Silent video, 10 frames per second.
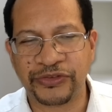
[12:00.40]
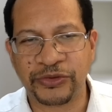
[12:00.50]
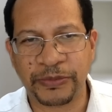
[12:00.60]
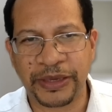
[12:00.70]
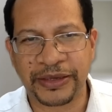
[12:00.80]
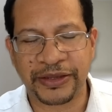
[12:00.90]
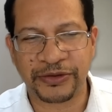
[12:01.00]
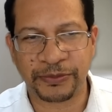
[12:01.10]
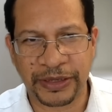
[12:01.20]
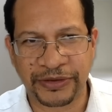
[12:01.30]
to make
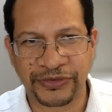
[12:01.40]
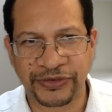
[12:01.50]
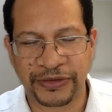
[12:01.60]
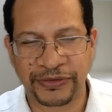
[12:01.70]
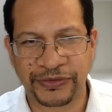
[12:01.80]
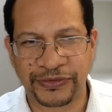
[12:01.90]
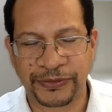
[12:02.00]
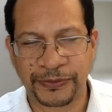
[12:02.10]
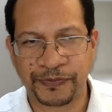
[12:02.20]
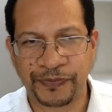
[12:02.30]
it make sense.
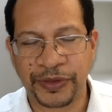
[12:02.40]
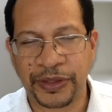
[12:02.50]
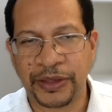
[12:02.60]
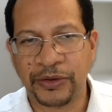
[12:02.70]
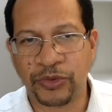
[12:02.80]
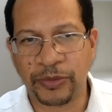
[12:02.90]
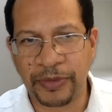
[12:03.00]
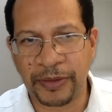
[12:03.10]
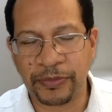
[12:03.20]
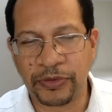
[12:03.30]

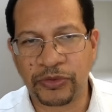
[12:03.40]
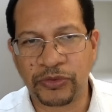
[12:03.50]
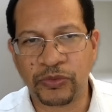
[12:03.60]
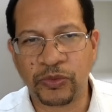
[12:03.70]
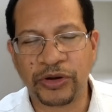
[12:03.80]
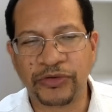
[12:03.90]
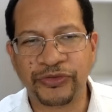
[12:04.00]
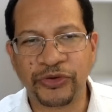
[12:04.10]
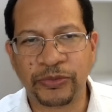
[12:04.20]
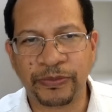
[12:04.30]
Remember, one
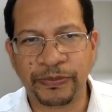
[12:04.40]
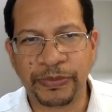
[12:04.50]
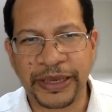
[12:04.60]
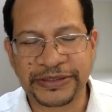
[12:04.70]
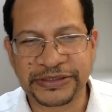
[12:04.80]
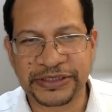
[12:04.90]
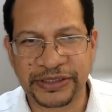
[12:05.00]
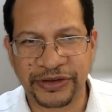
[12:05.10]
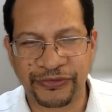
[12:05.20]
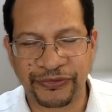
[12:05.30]
of your best
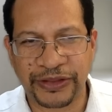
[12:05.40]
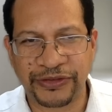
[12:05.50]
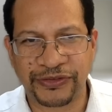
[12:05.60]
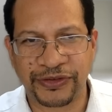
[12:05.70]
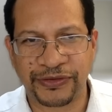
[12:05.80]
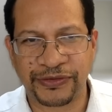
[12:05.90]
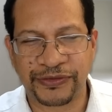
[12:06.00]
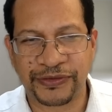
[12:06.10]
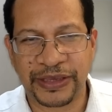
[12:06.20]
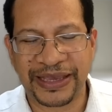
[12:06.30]

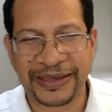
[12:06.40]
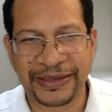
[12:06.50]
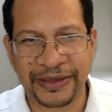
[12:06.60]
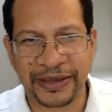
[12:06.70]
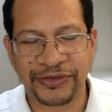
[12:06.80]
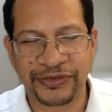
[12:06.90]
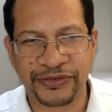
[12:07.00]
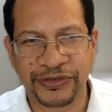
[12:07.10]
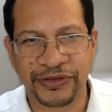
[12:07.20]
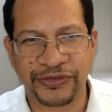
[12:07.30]
defenses
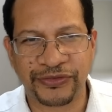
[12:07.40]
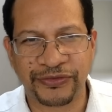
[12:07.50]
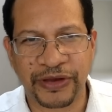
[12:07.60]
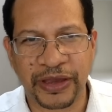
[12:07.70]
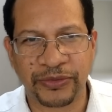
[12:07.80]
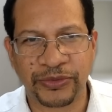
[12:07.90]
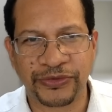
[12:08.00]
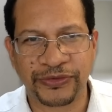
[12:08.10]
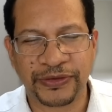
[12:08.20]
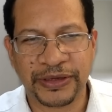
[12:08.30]
against this
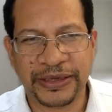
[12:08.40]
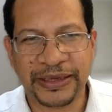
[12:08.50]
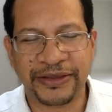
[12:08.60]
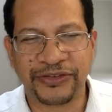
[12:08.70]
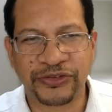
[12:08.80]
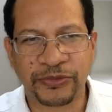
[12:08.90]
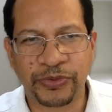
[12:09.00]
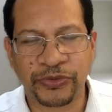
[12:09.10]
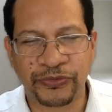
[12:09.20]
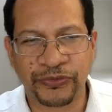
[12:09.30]
virus is to
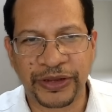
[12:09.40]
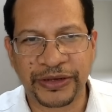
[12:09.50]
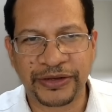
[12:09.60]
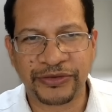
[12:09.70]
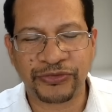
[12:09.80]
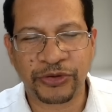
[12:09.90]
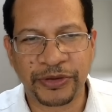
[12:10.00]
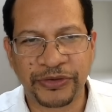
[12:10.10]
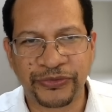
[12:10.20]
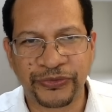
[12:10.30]
prevent it from
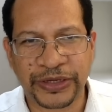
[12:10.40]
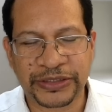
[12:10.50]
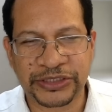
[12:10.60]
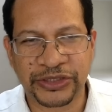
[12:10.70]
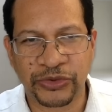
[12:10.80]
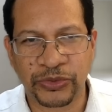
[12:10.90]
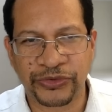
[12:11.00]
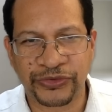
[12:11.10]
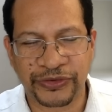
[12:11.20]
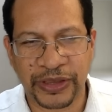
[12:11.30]
infecting
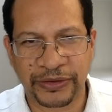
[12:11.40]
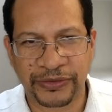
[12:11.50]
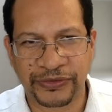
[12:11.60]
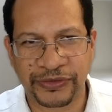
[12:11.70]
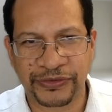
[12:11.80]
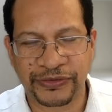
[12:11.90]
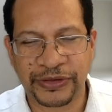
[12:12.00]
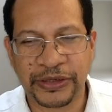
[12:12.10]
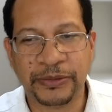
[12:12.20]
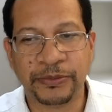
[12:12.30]
your sinuses.
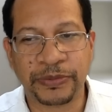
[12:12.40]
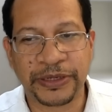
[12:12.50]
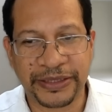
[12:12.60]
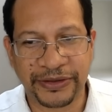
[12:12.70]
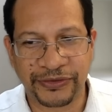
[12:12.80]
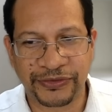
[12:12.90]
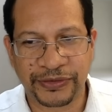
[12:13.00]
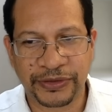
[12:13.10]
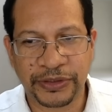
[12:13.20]
Please